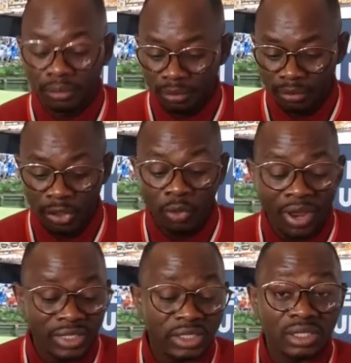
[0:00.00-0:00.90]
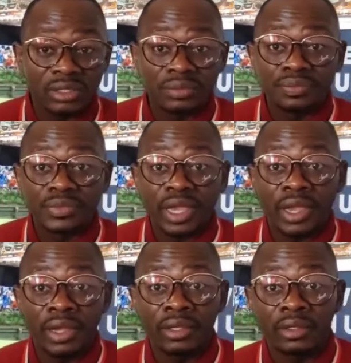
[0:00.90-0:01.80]
the right thing,
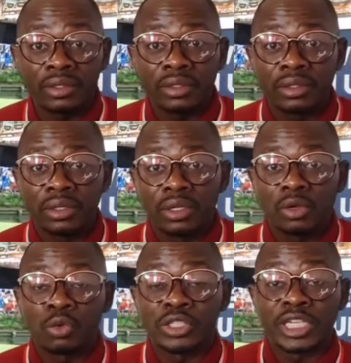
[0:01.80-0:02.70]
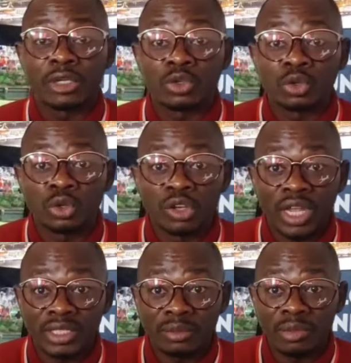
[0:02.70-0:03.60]
and we tell you
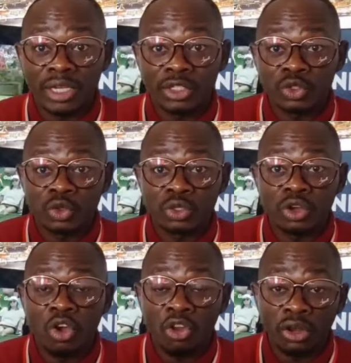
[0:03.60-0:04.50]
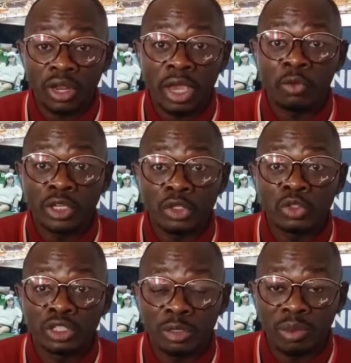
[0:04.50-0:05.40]
nothing but the truth on a Winner
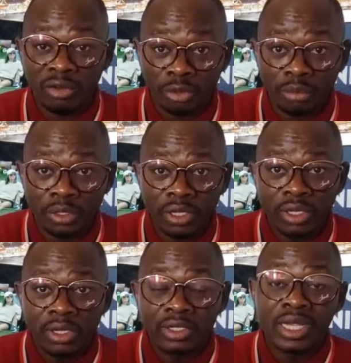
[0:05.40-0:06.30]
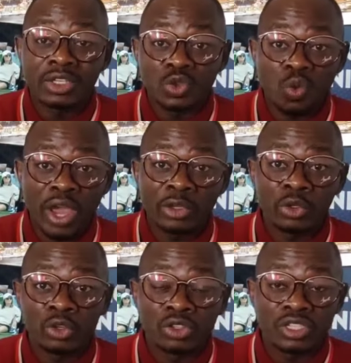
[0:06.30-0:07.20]
Unity platform. That is why you
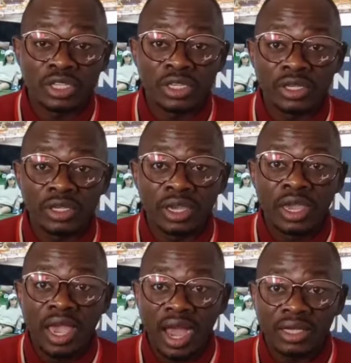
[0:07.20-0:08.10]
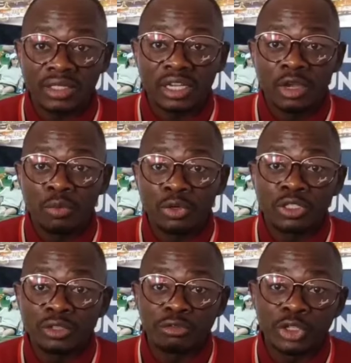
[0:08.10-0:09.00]
don't see us
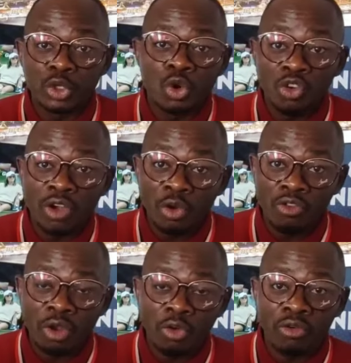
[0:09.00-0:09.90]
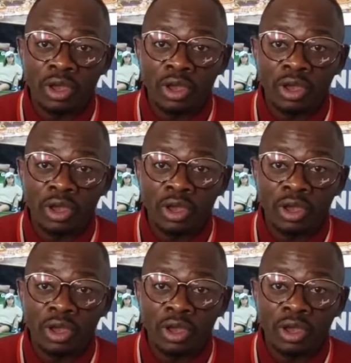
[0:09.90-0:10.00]
posting video over.